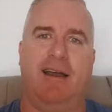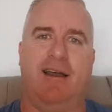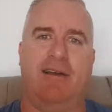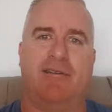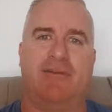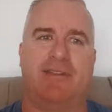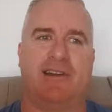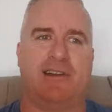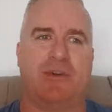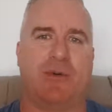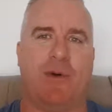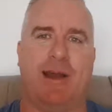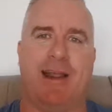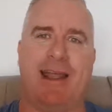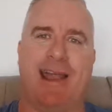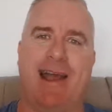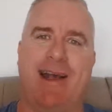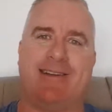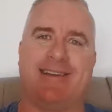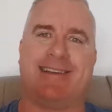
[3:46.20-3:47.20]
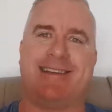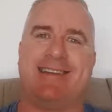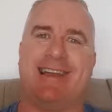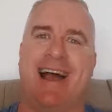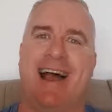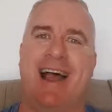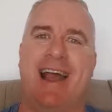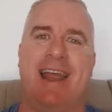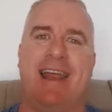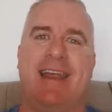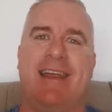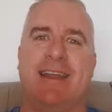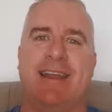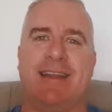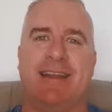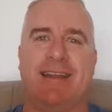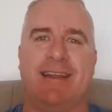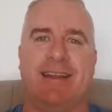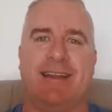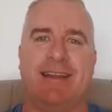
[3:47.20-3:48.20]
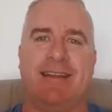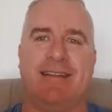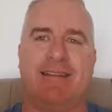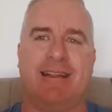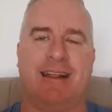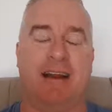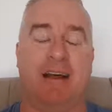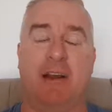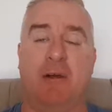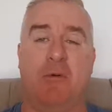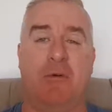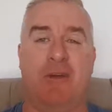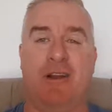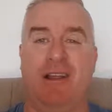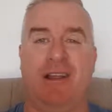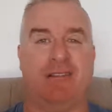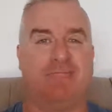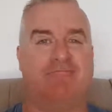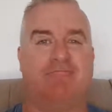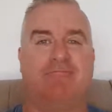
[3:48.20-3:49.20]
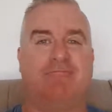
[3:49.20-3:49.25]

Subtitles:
for 20 hours a day, then I don't want